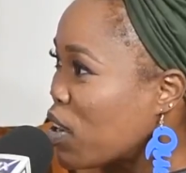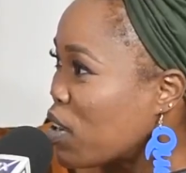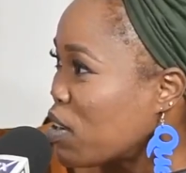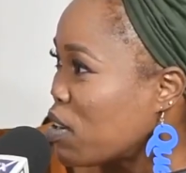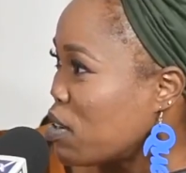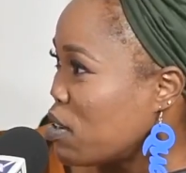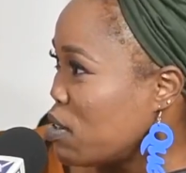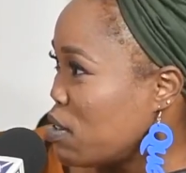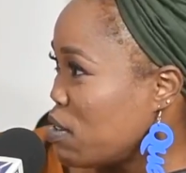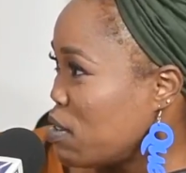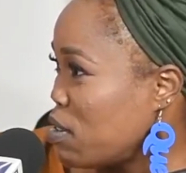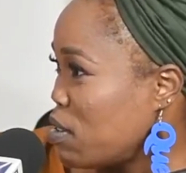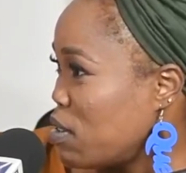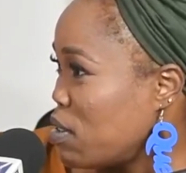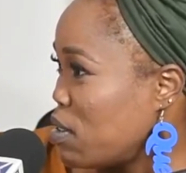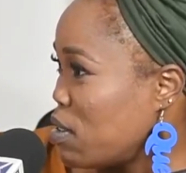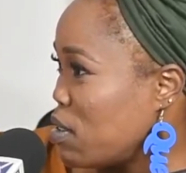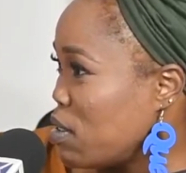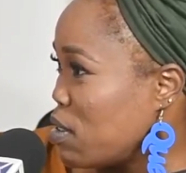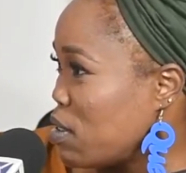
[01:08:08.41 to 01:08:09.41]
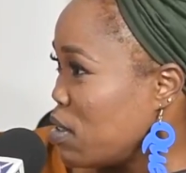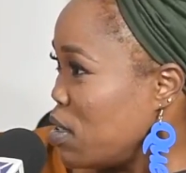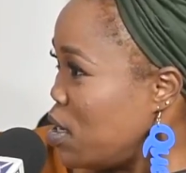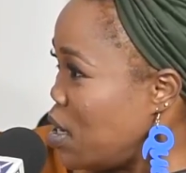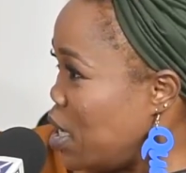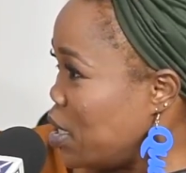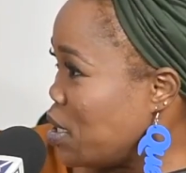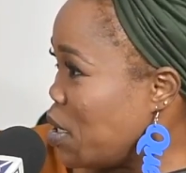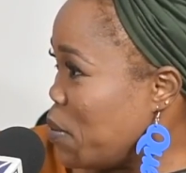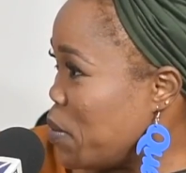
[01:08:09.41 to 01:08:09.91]
You know
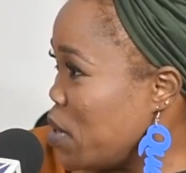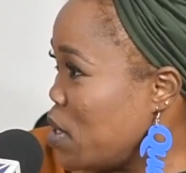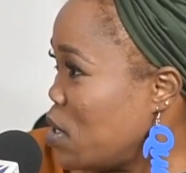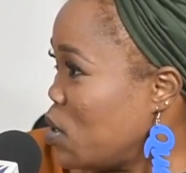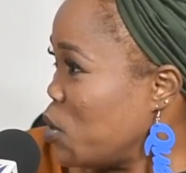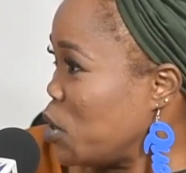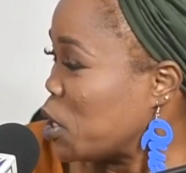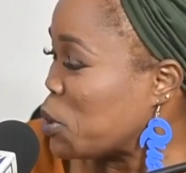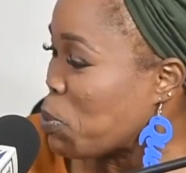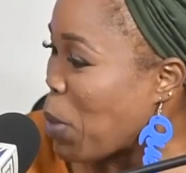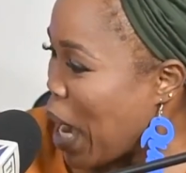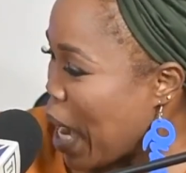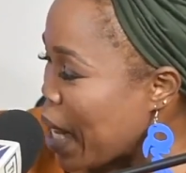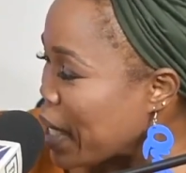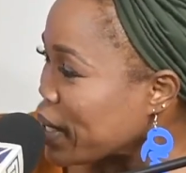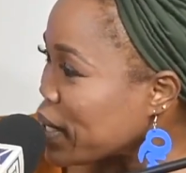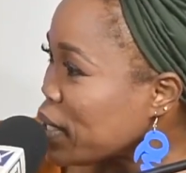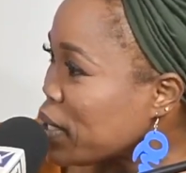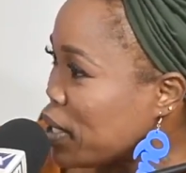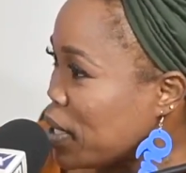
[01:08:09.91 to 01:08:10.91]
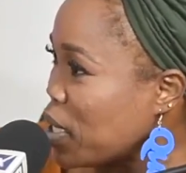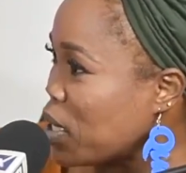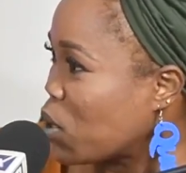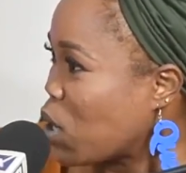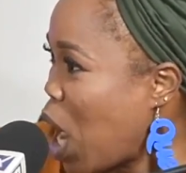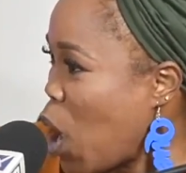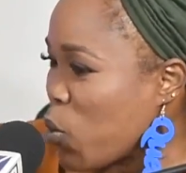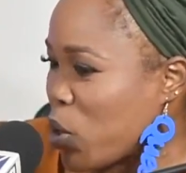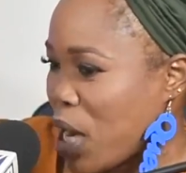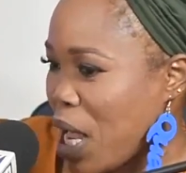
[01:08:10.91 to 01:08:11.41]
what I mean? Balance the thing.
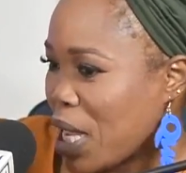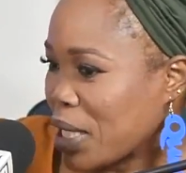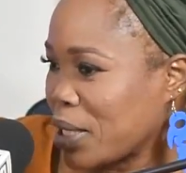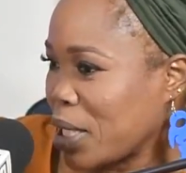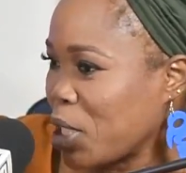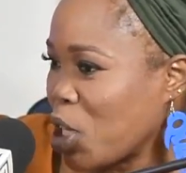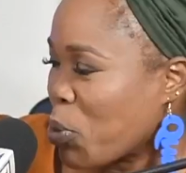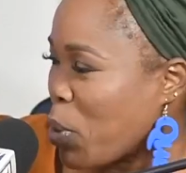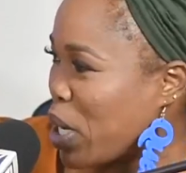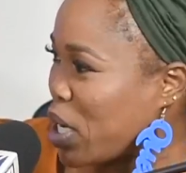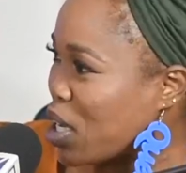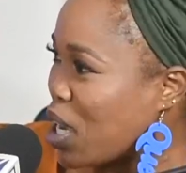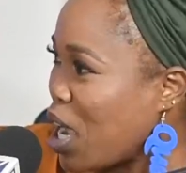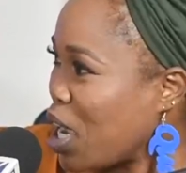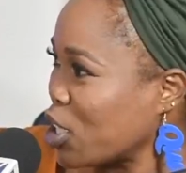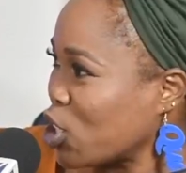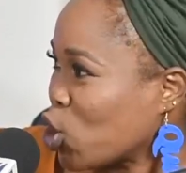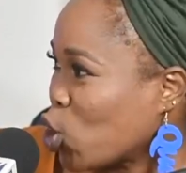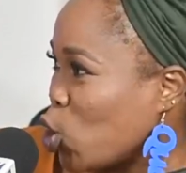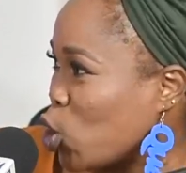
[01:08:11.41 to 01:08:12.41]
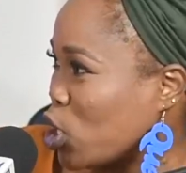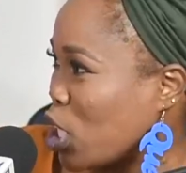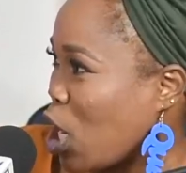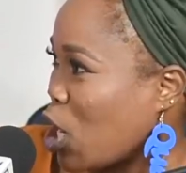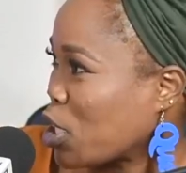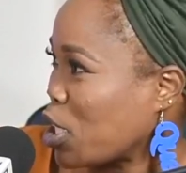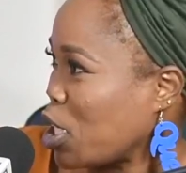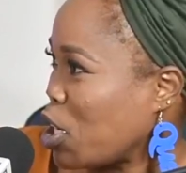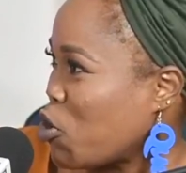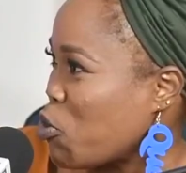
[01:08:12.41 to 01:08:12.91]
Because we not send nobody go to church and
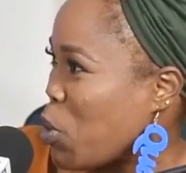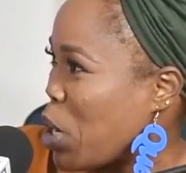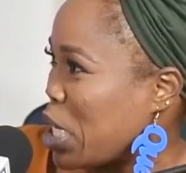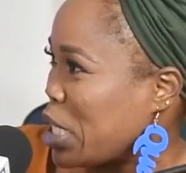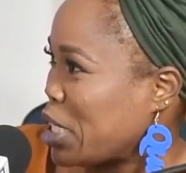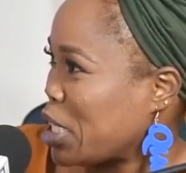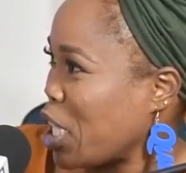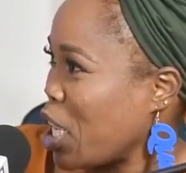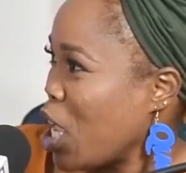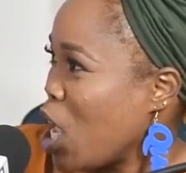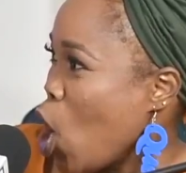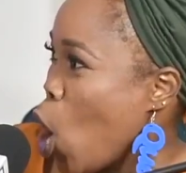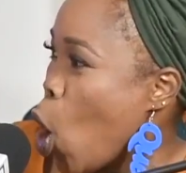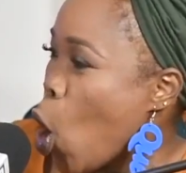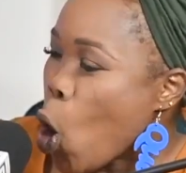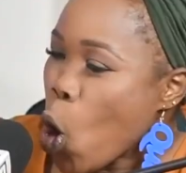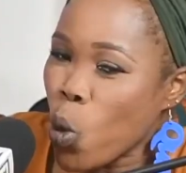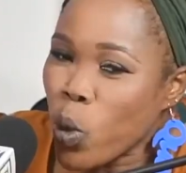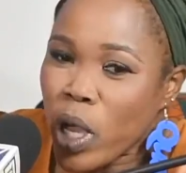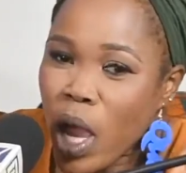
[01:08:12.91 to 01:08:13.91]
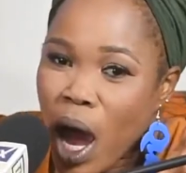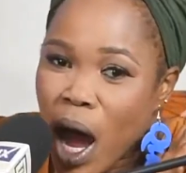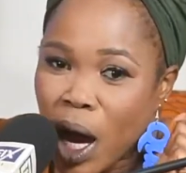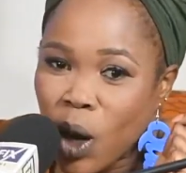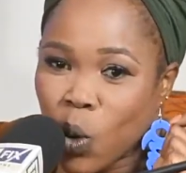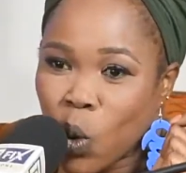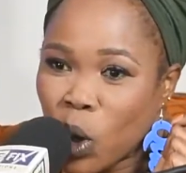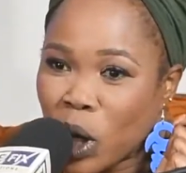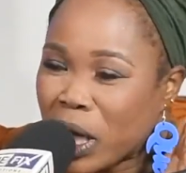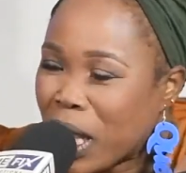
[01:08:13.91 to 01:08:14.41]
go tell everybody say, oh, we all
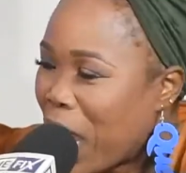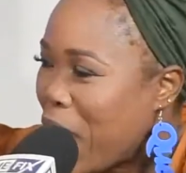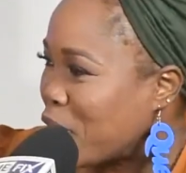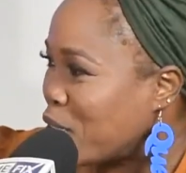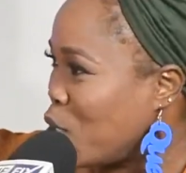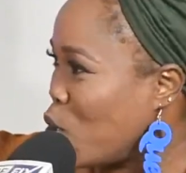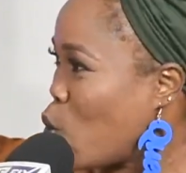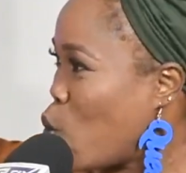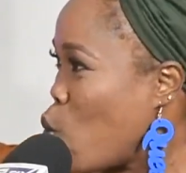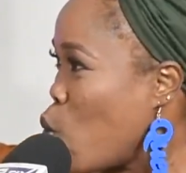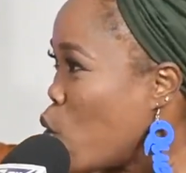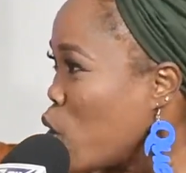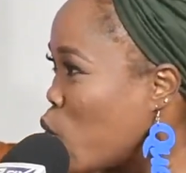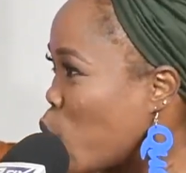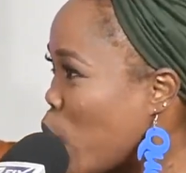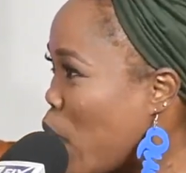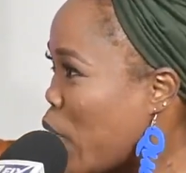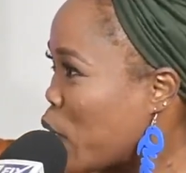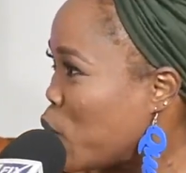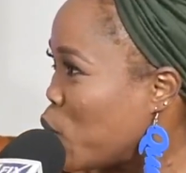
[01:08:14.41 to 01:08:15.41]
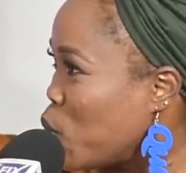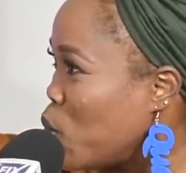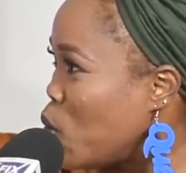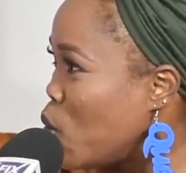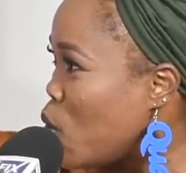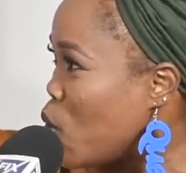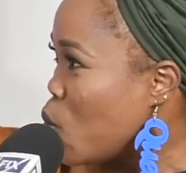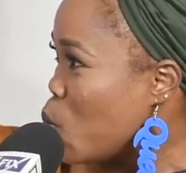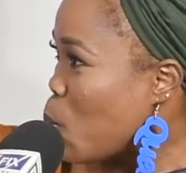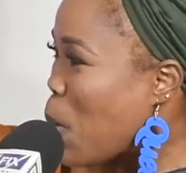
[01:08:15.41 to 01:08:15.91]
holy. Because I'm not holy, we are do.
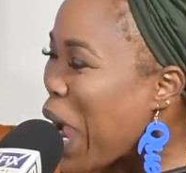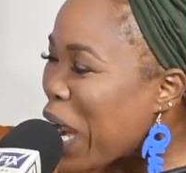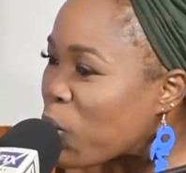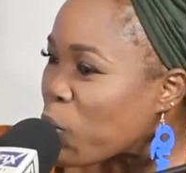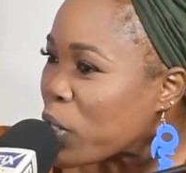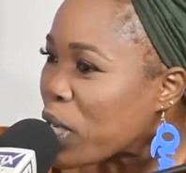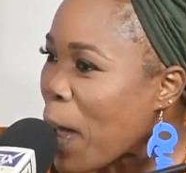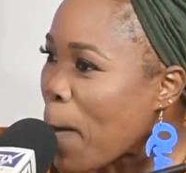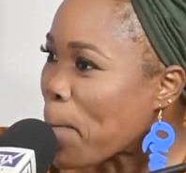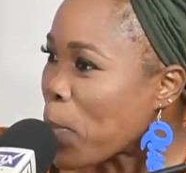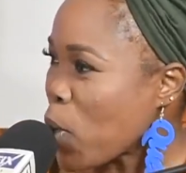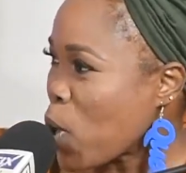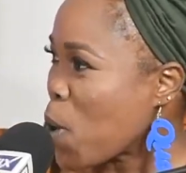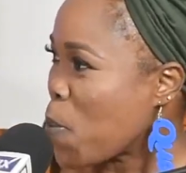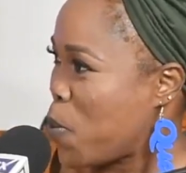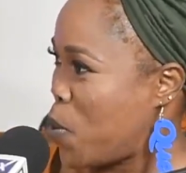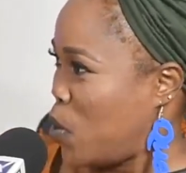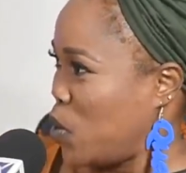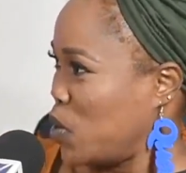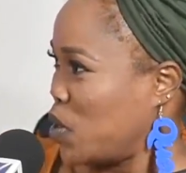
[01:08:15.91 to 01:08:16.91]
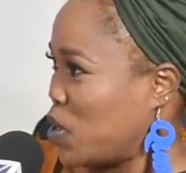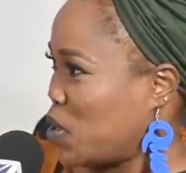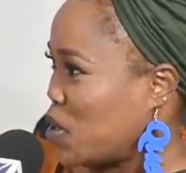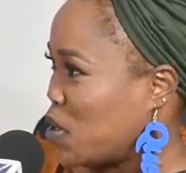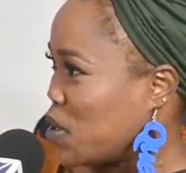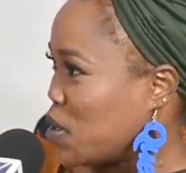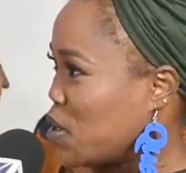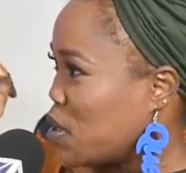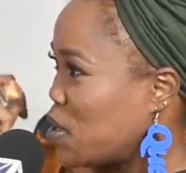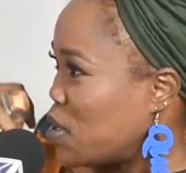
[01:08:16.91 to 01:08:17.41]
But with a purpose.
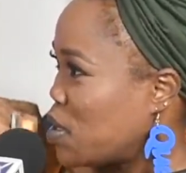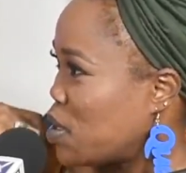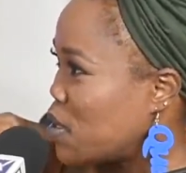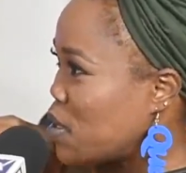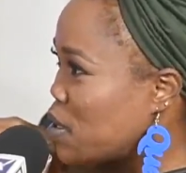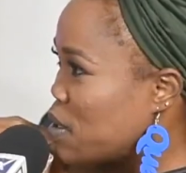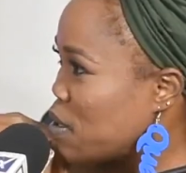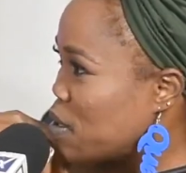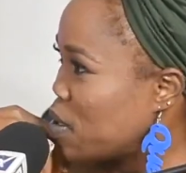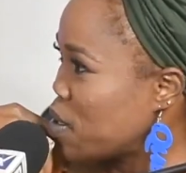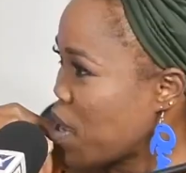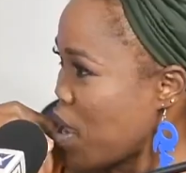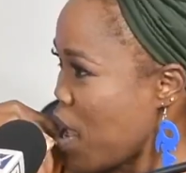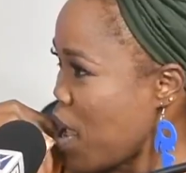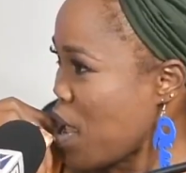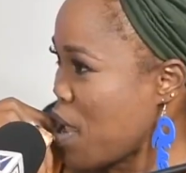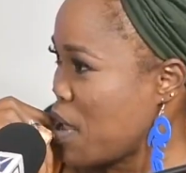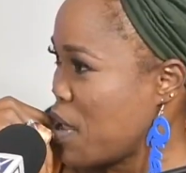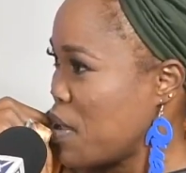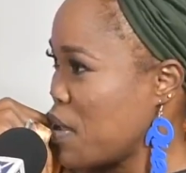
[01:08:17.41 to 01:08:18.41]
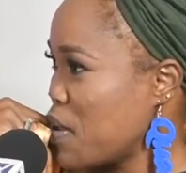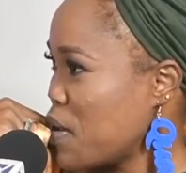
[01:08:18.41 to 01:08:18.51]
Yeah.